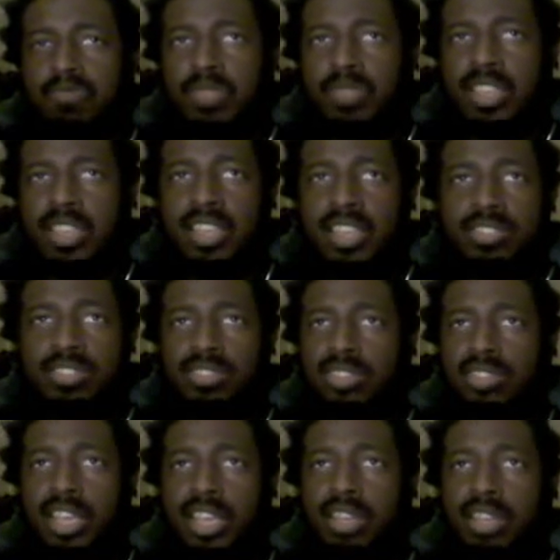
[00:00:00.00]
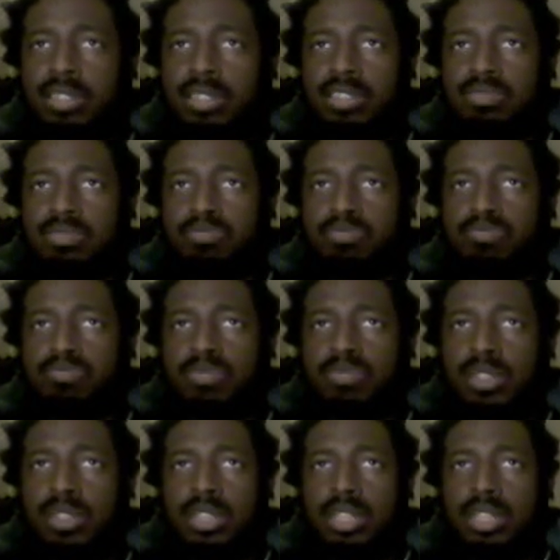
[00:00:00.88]
is insane, because
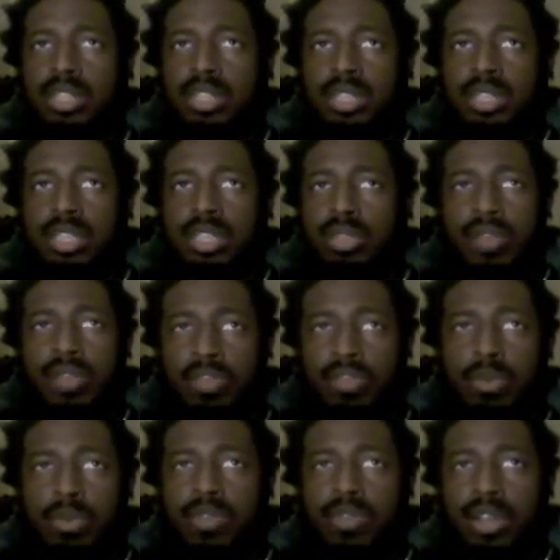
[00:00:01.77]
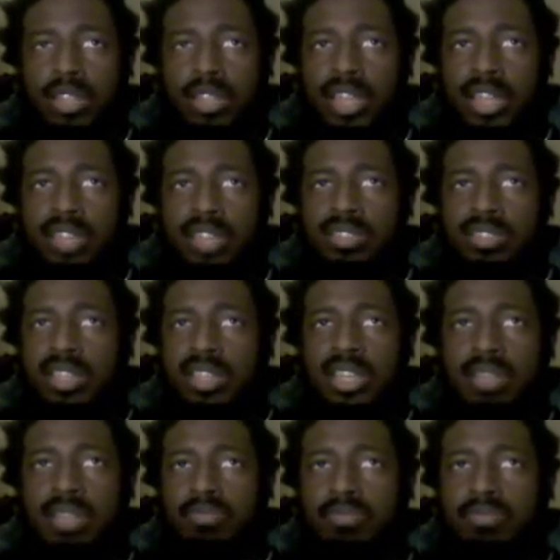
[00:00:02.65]
you have to move on to the next
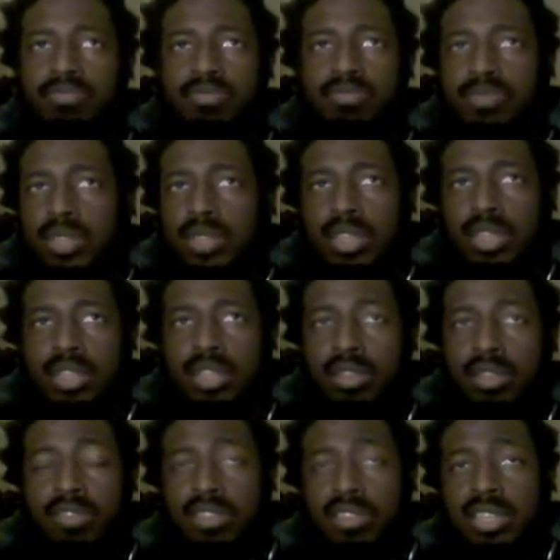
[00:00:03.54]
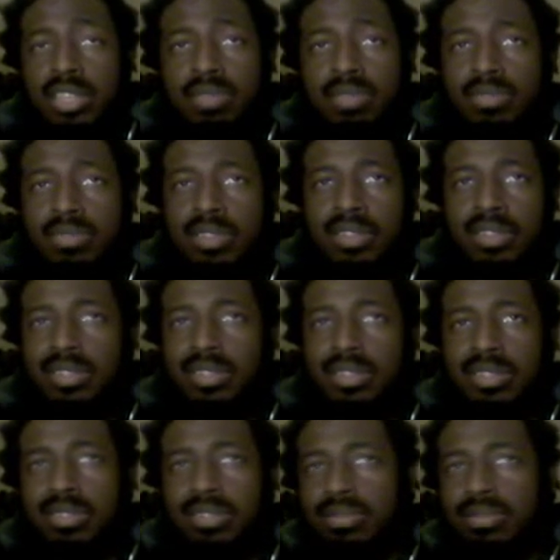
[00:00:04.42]
thing, and you have to keep, there
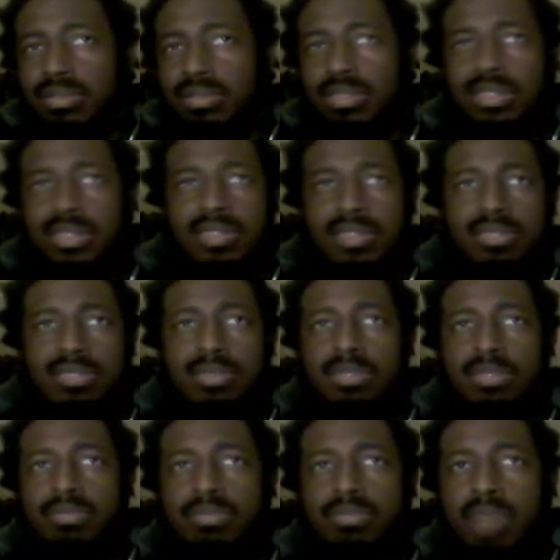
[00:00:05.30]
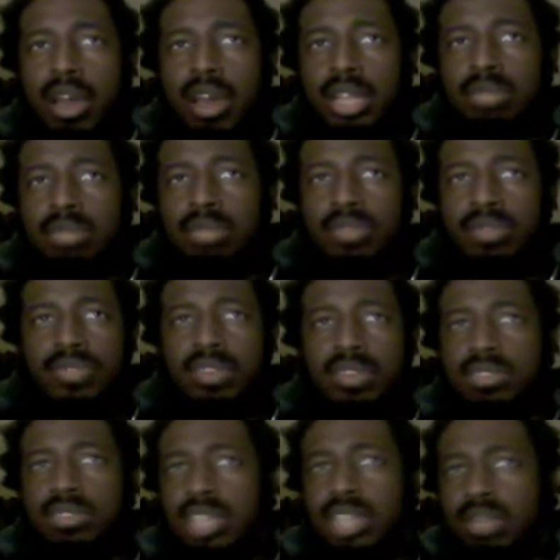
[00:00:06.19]
has to be some modicum of
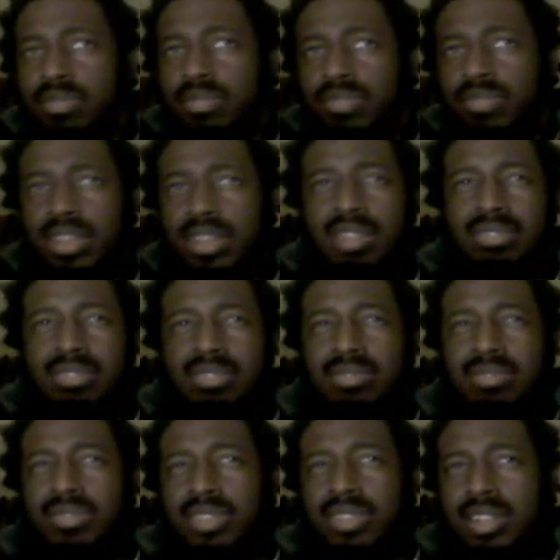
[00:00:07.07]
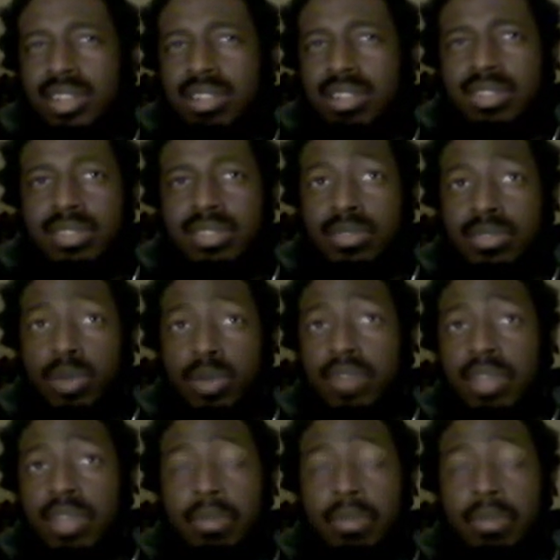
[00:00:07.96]
entertainment value, whatever the hell,
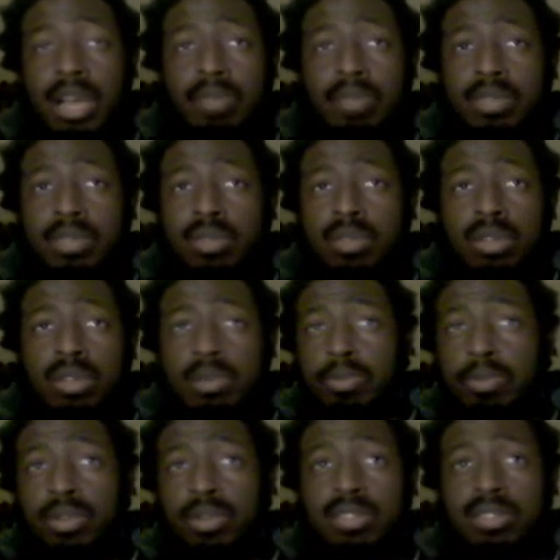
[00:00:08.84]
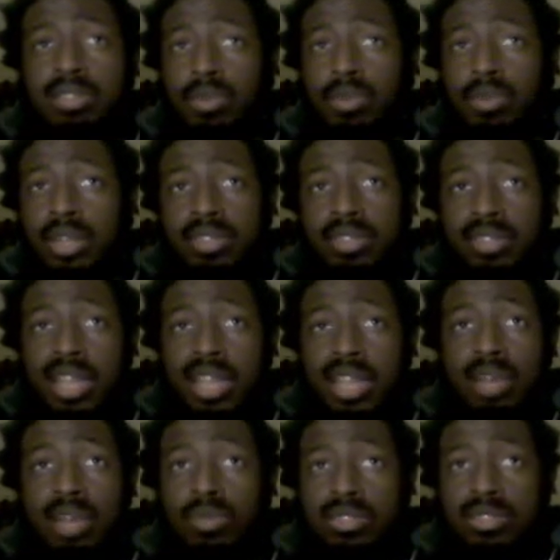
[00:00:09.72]
whatever that might be, whether it be putting someone else
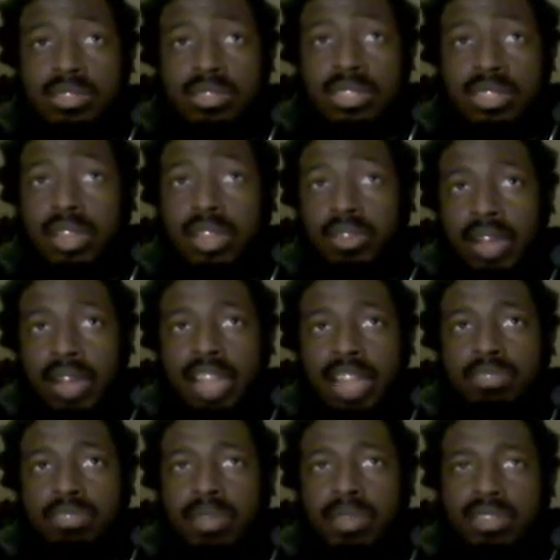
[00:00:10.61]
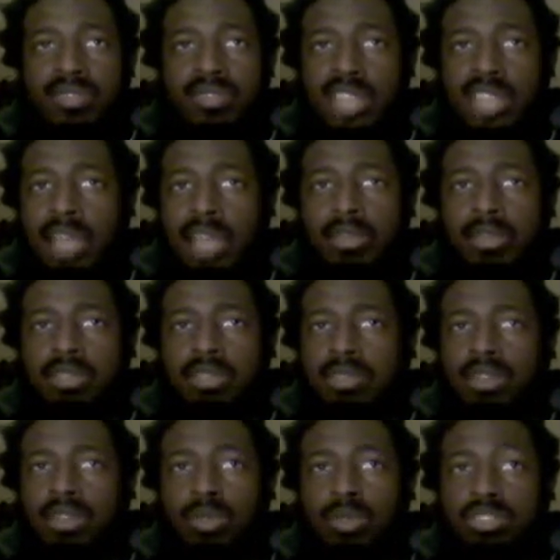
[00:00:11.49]
down, which is the other aspect of the gaming
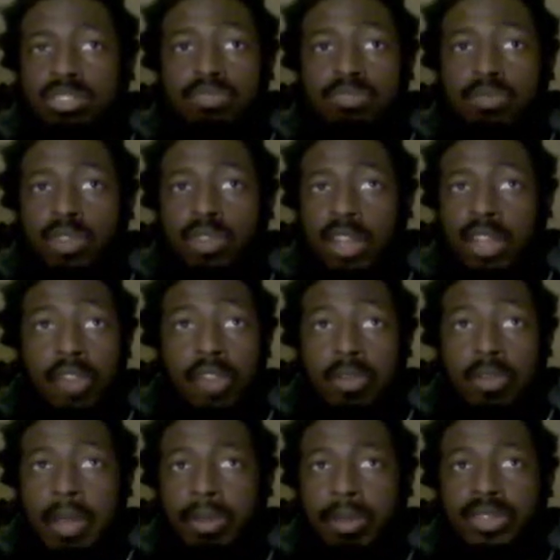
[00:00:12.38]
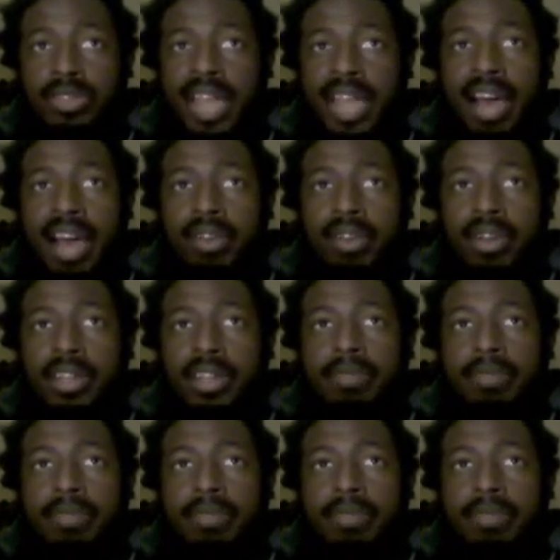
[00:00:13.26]
community, which is putting other people down, right?